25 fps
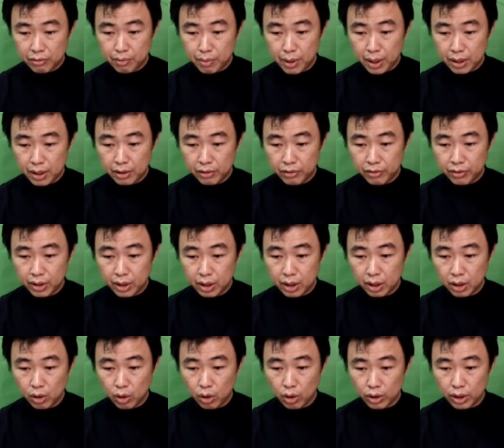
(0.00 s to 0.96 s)
benefit
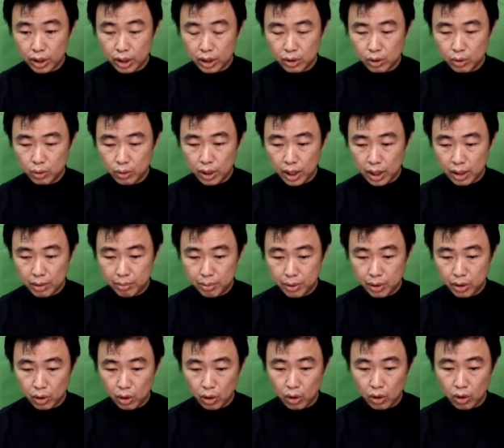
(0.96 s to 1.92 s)
according to labor
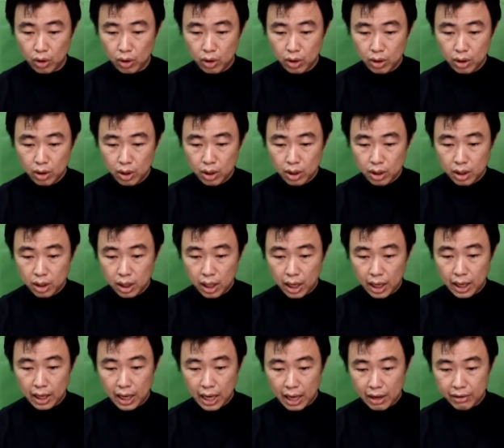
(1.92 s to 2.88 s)
law. I
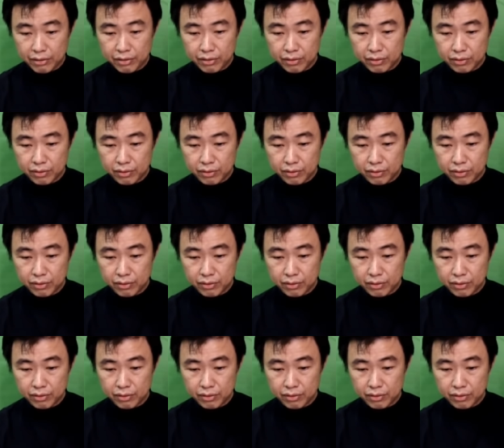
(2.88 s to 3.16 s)
left.